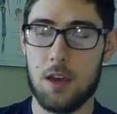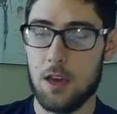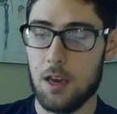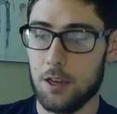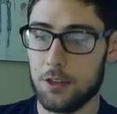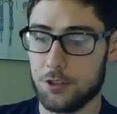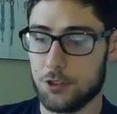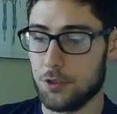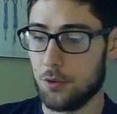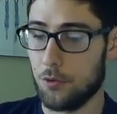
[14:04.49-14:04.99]

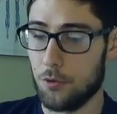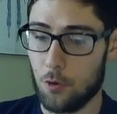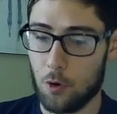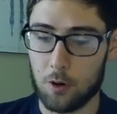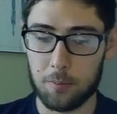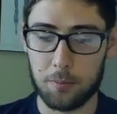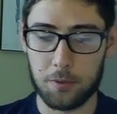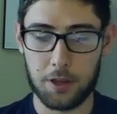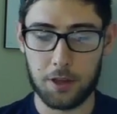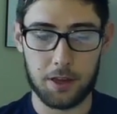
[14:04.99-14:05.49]
So
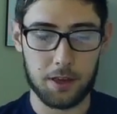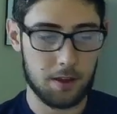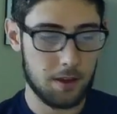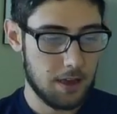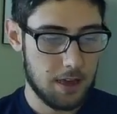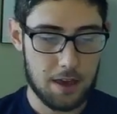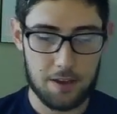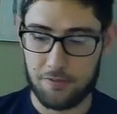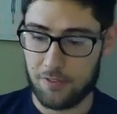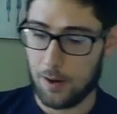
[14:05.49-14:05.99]
normally,
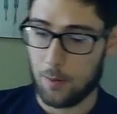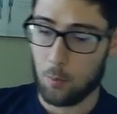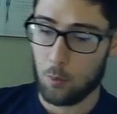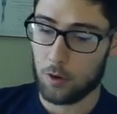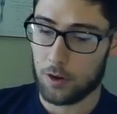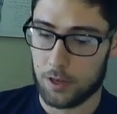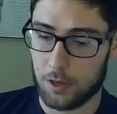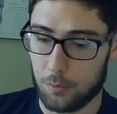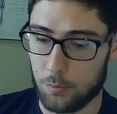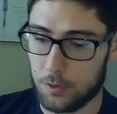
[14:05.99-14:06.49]
if I'm
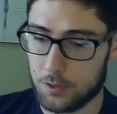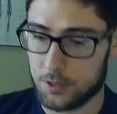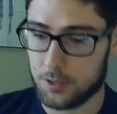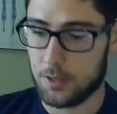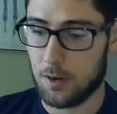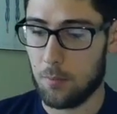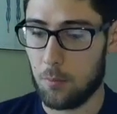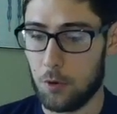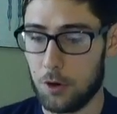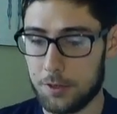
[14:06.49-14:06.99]
working with
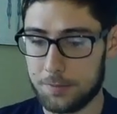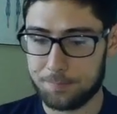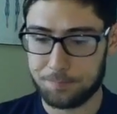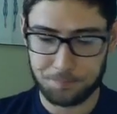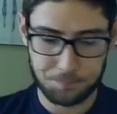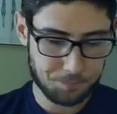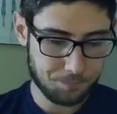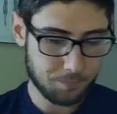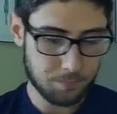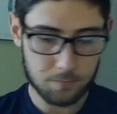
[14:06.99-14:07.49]
someone,
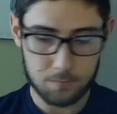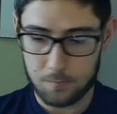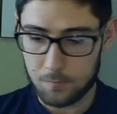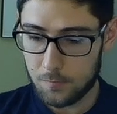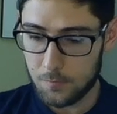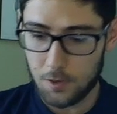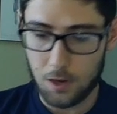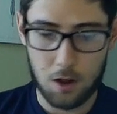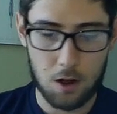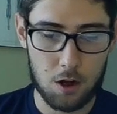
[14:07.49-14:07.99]

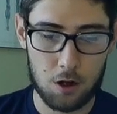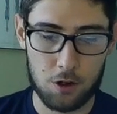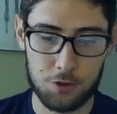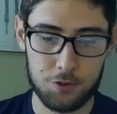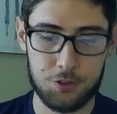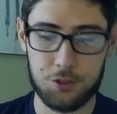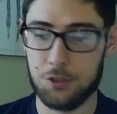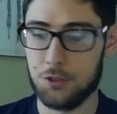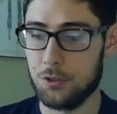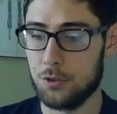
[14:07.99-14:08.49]
I'll
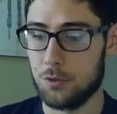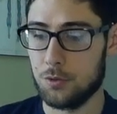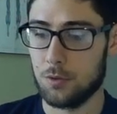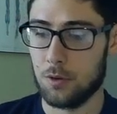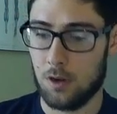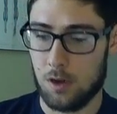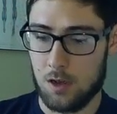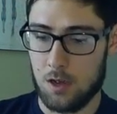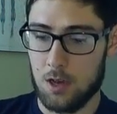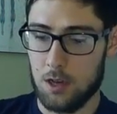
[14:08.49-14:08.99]
do
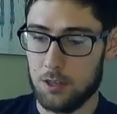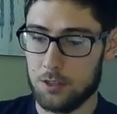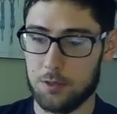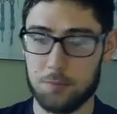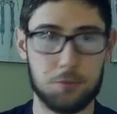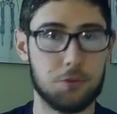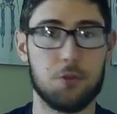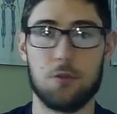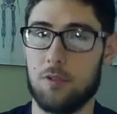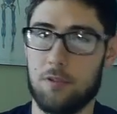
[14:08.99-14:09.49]
some
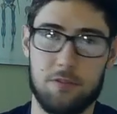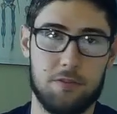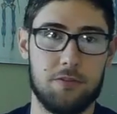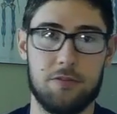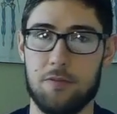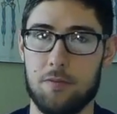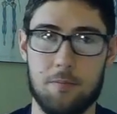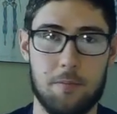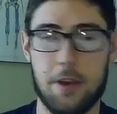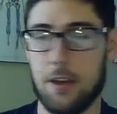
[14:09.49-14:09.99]
sort of
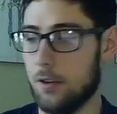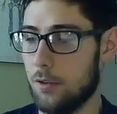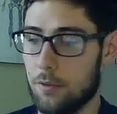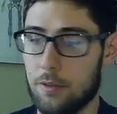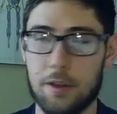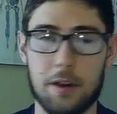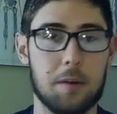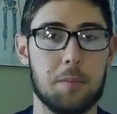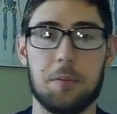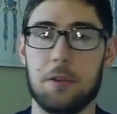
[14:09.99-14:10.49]
manual
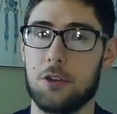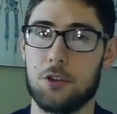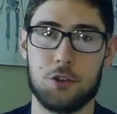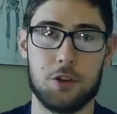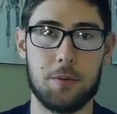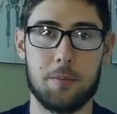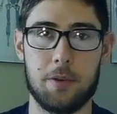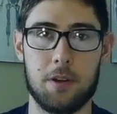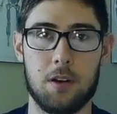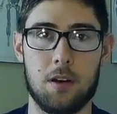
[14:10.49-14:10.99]
therapy
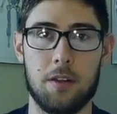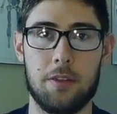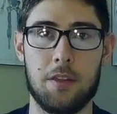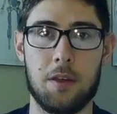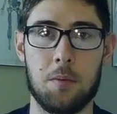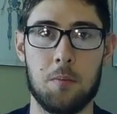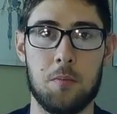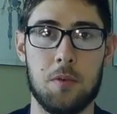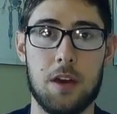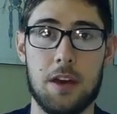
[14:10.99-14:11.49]
treatment on them,
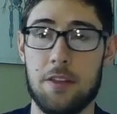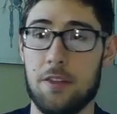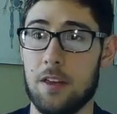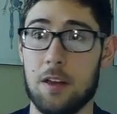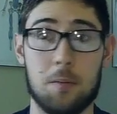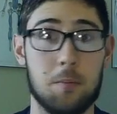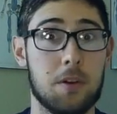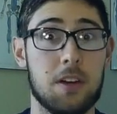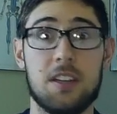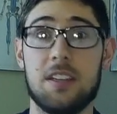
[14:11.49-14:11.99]
and then
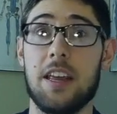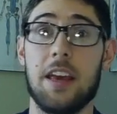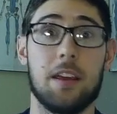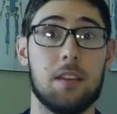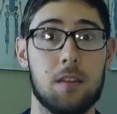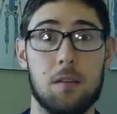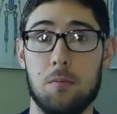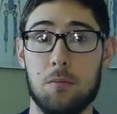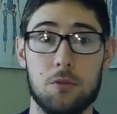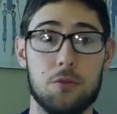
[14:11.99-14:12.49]
I'm going to take
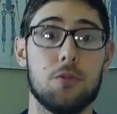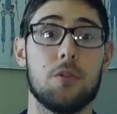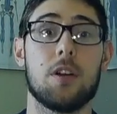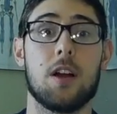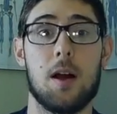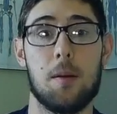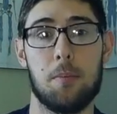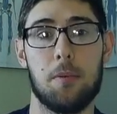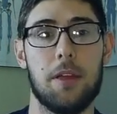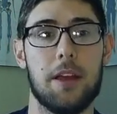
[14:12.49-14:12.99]
them through a
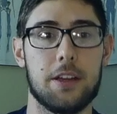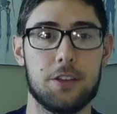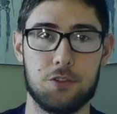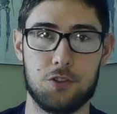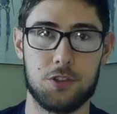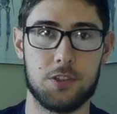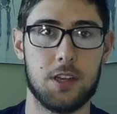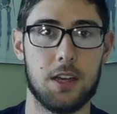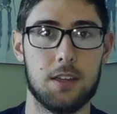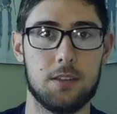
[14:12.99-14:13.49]
couple
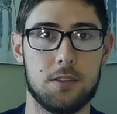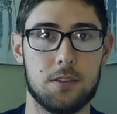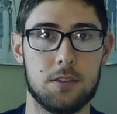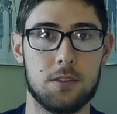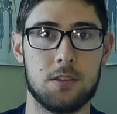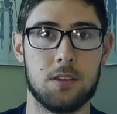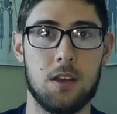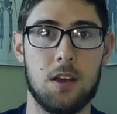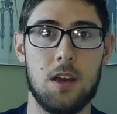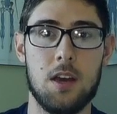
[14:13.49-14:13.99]

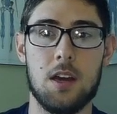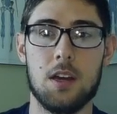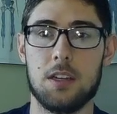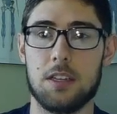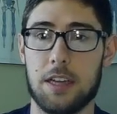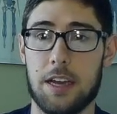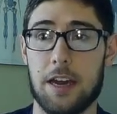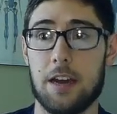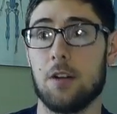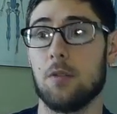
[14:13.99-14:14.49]
exercises to
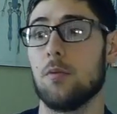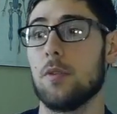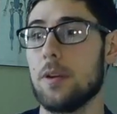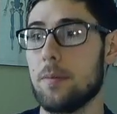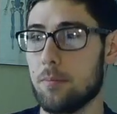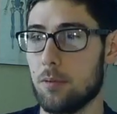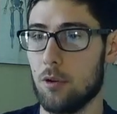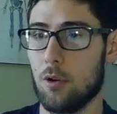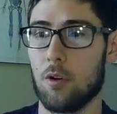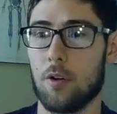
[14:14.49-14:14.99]
kind of
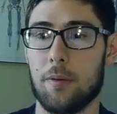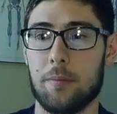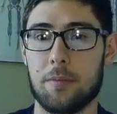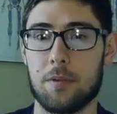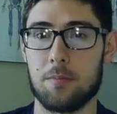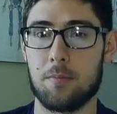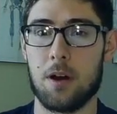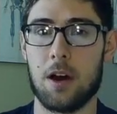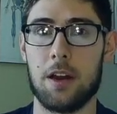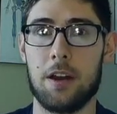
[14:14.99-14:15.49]
reprogram their
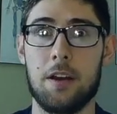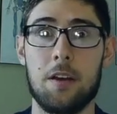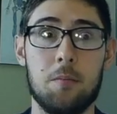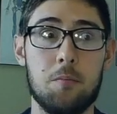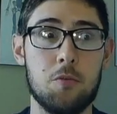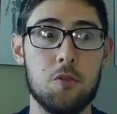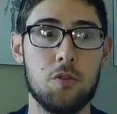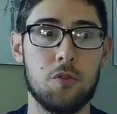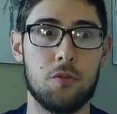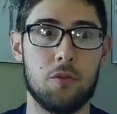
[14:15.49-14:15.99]
body
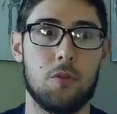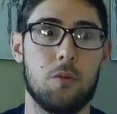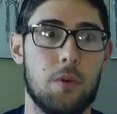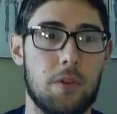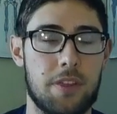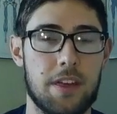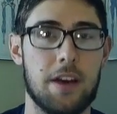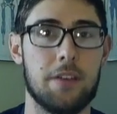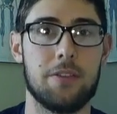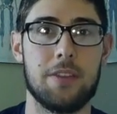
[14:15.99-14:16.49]
to move
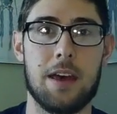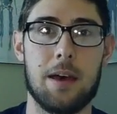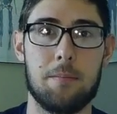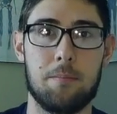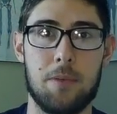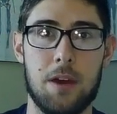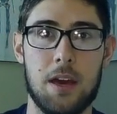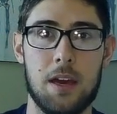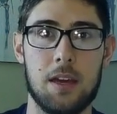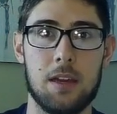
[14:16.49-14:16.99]
without that
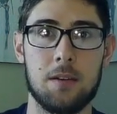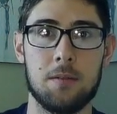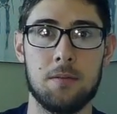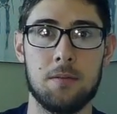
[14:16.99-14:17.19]
pain.